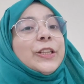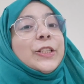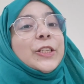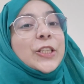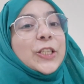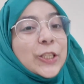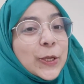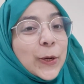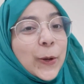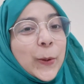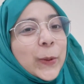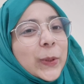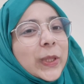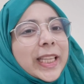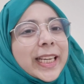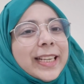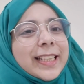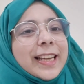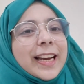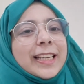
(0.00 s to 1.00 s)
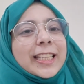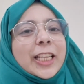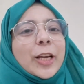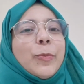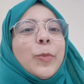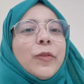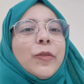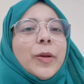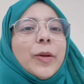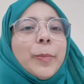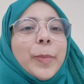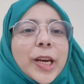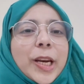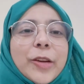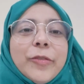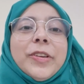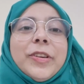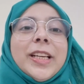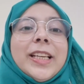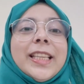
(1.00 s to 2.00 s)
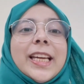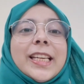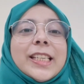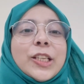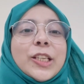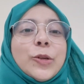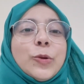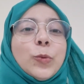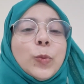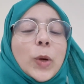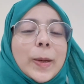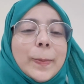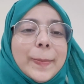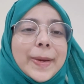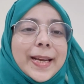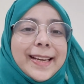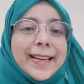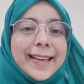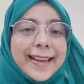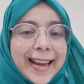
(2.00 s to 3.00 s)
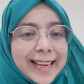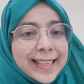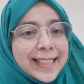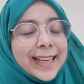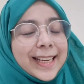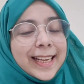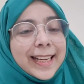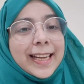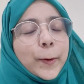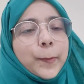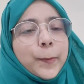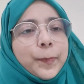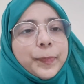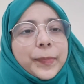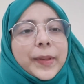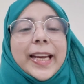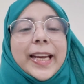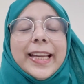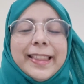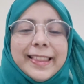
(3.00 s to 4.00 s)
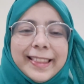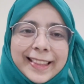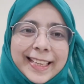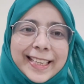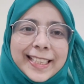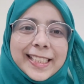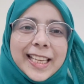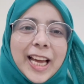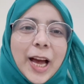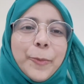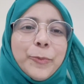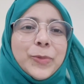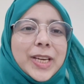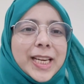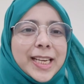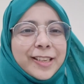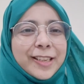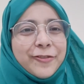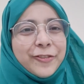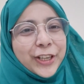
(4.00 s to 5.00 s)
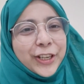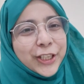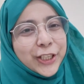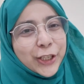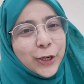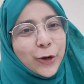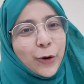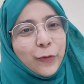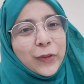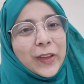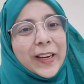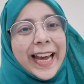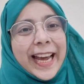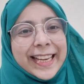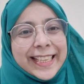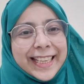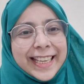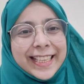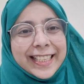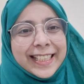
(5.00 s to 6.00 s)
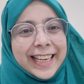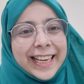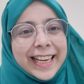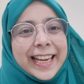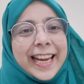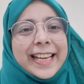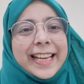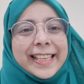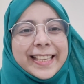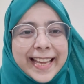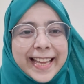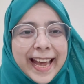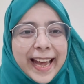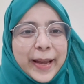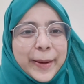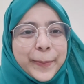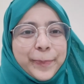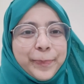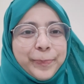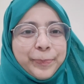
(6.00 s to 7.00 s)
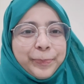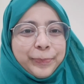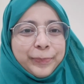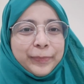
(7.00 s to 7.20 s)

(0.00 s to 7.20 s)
So these are some of the benefits that you will be getting in this updated version of the licensing exam.